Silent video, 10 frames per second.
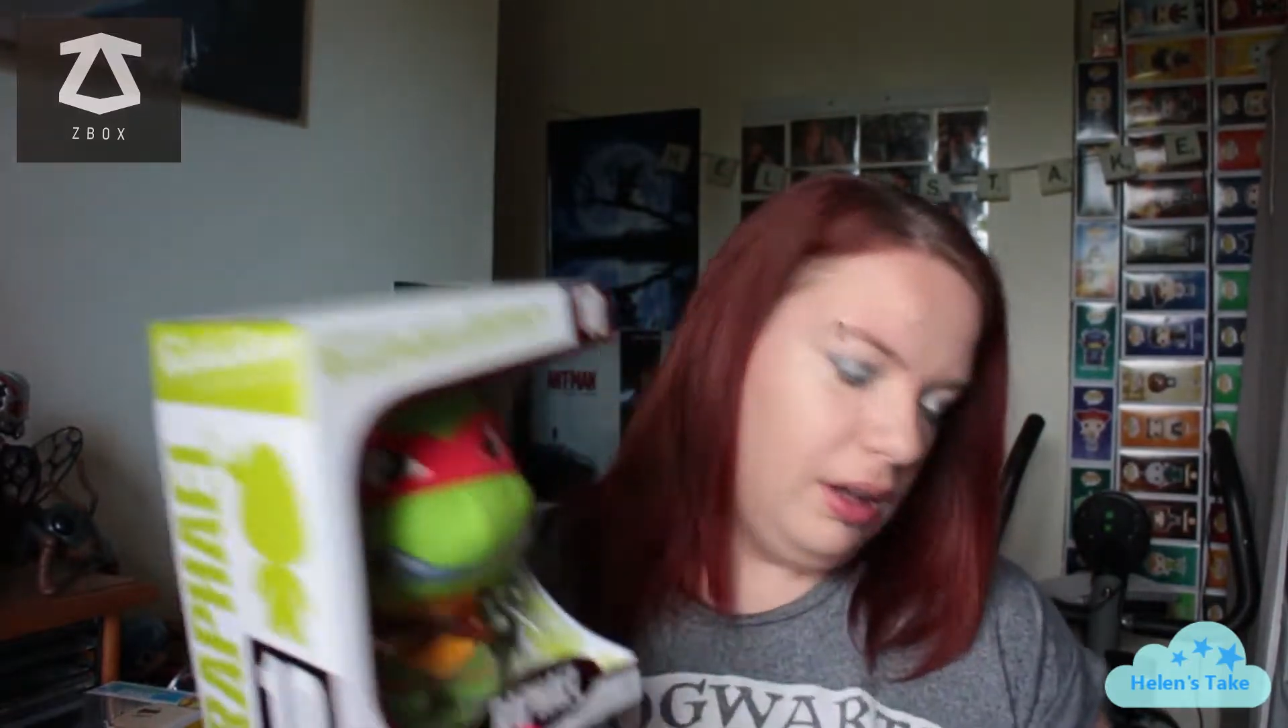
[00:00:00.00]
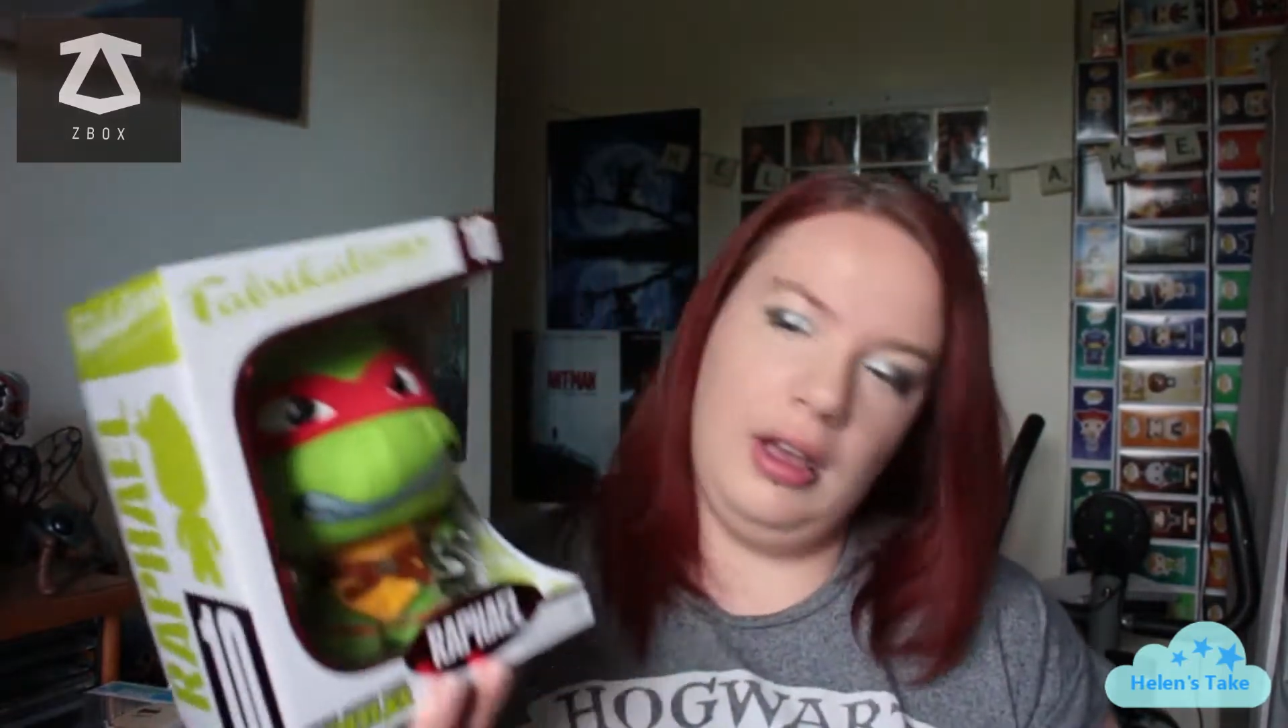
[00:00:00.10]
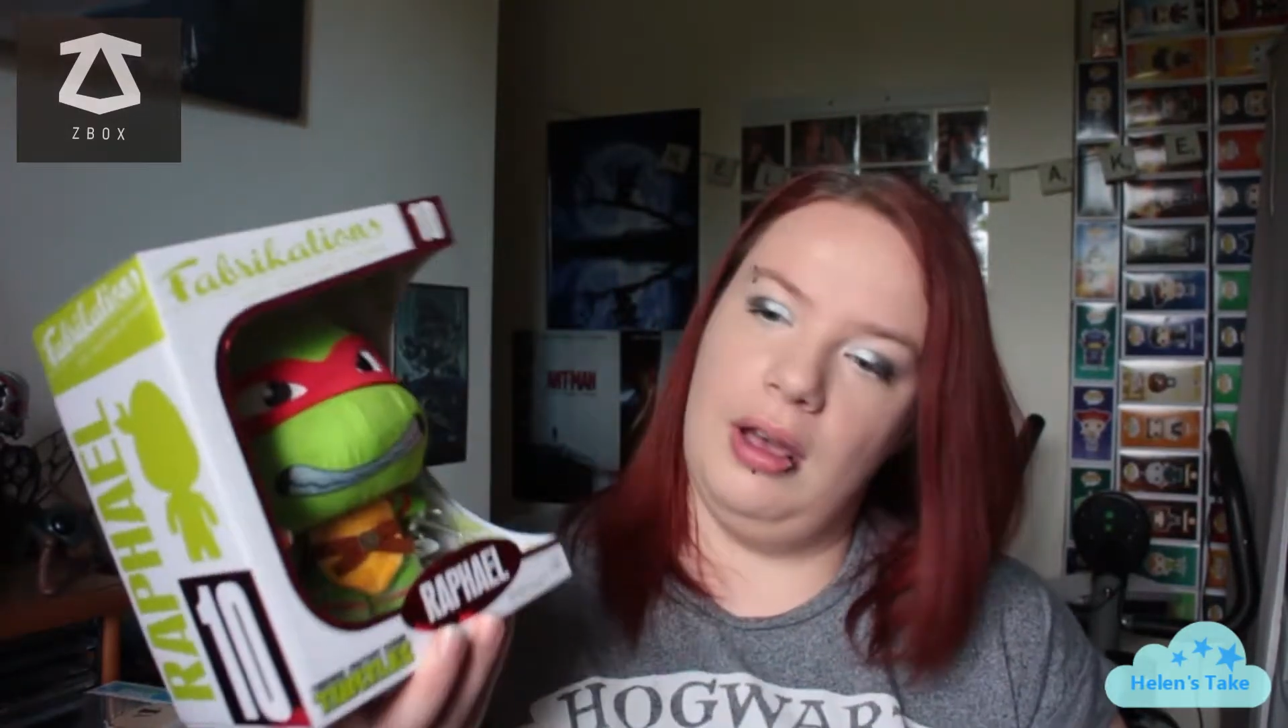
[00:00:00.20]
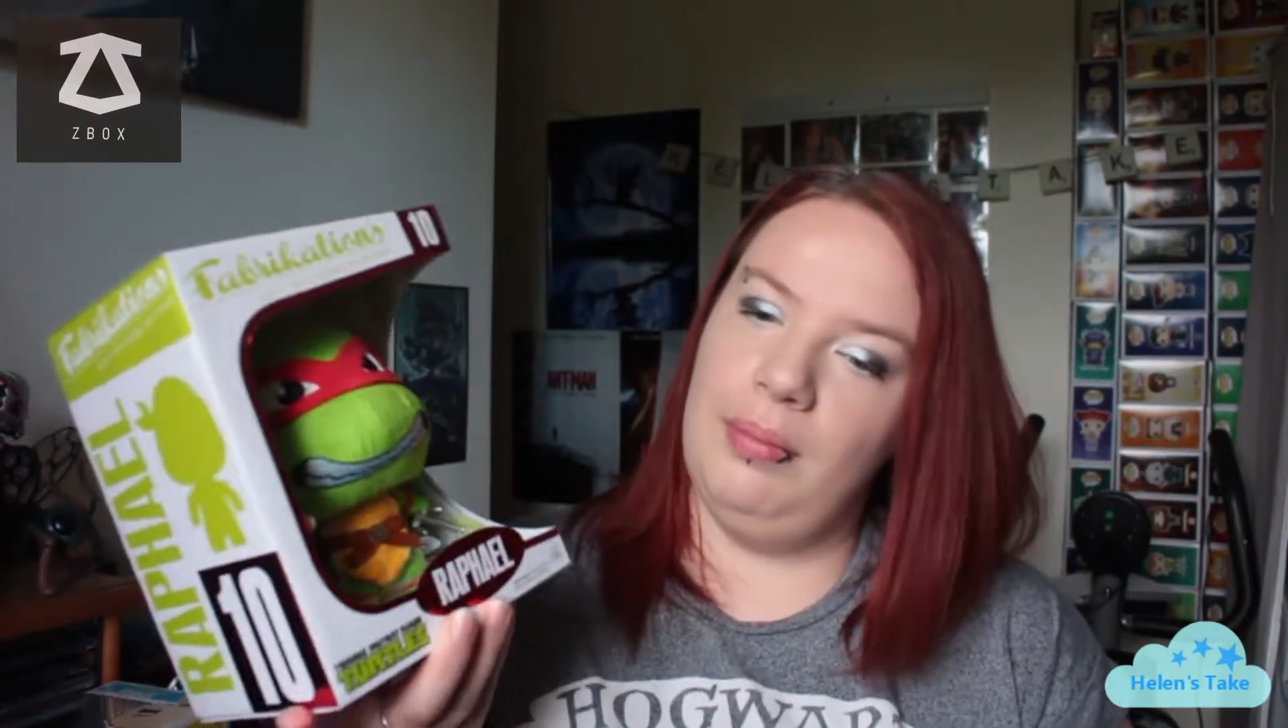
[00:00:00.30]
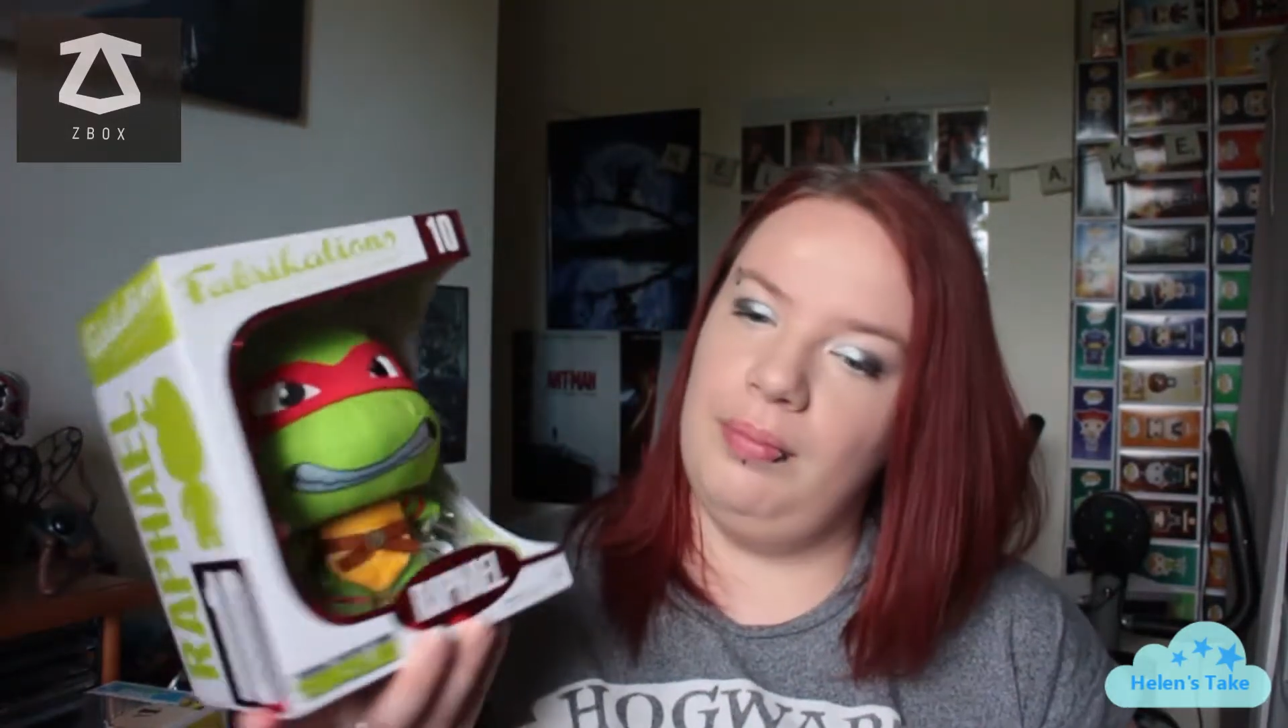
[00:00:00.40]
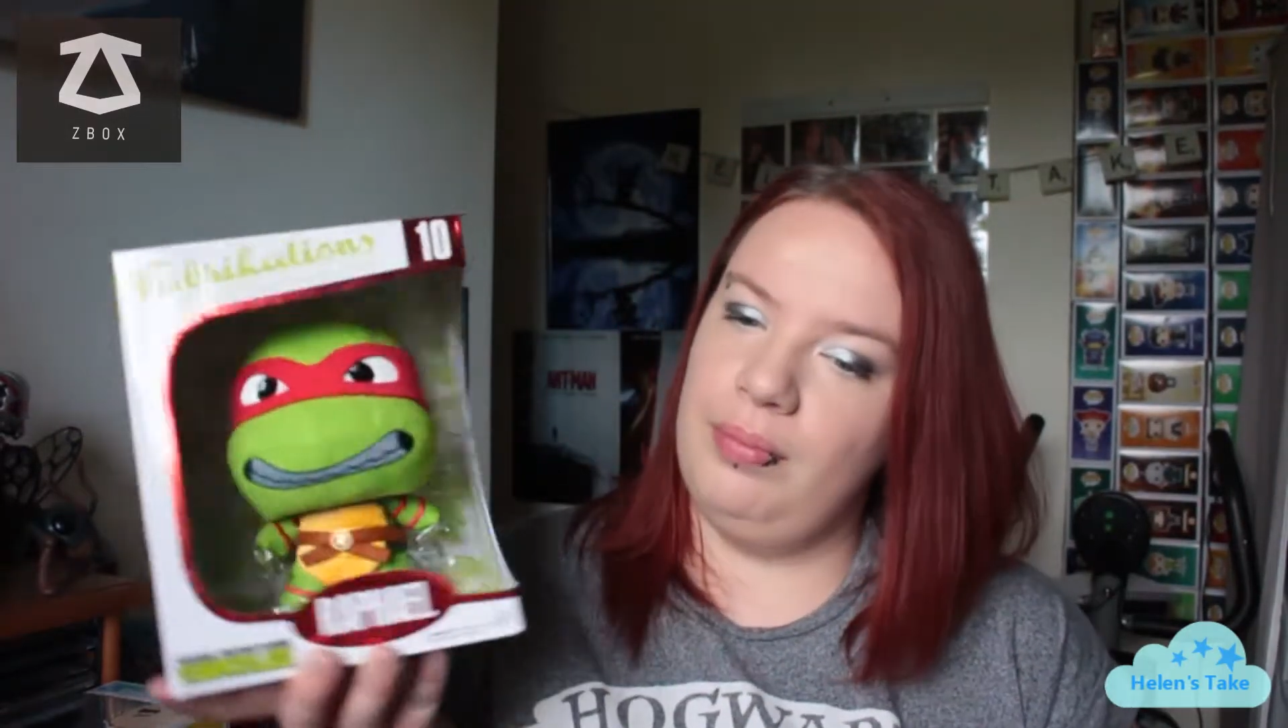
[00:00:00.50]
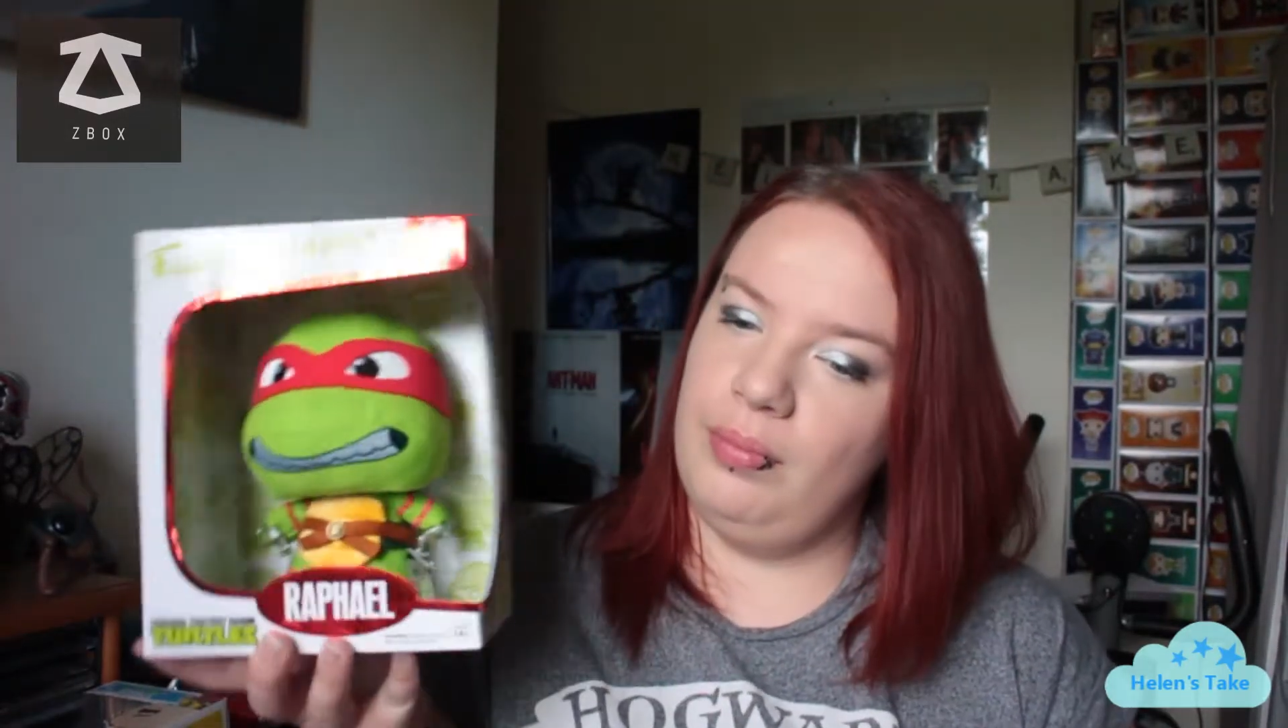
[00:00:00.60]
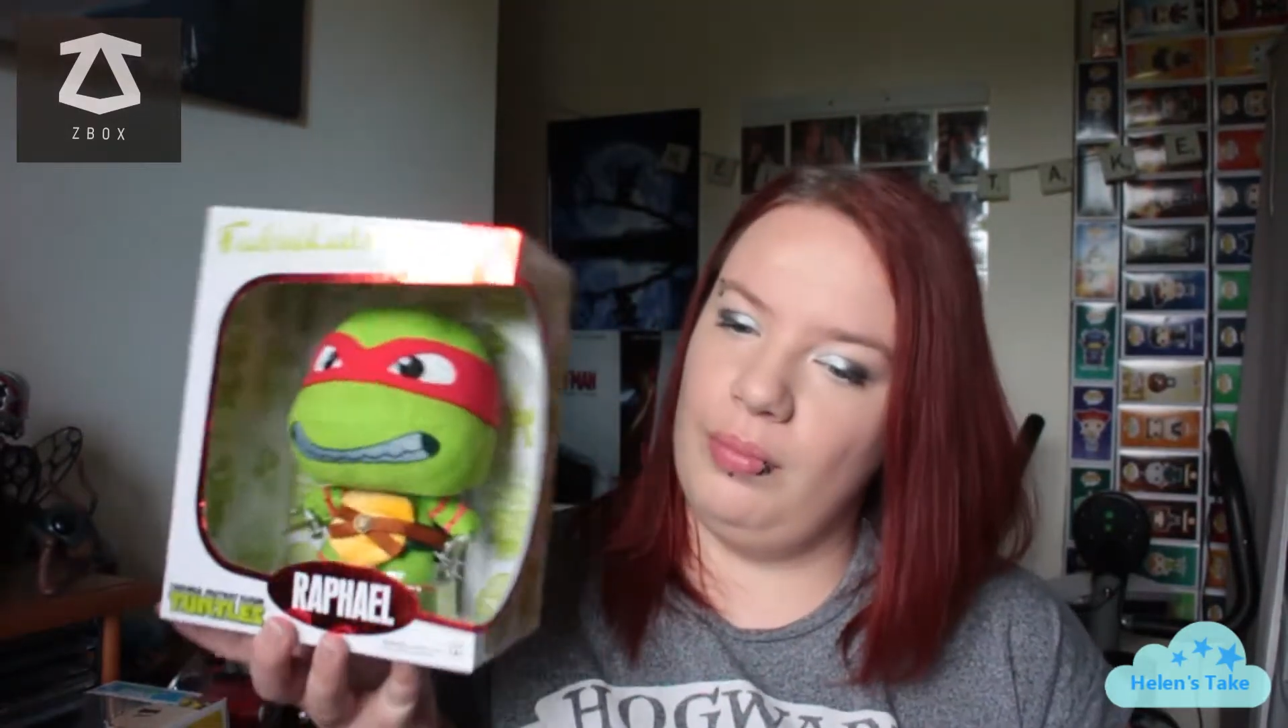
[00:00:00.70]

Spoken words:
in.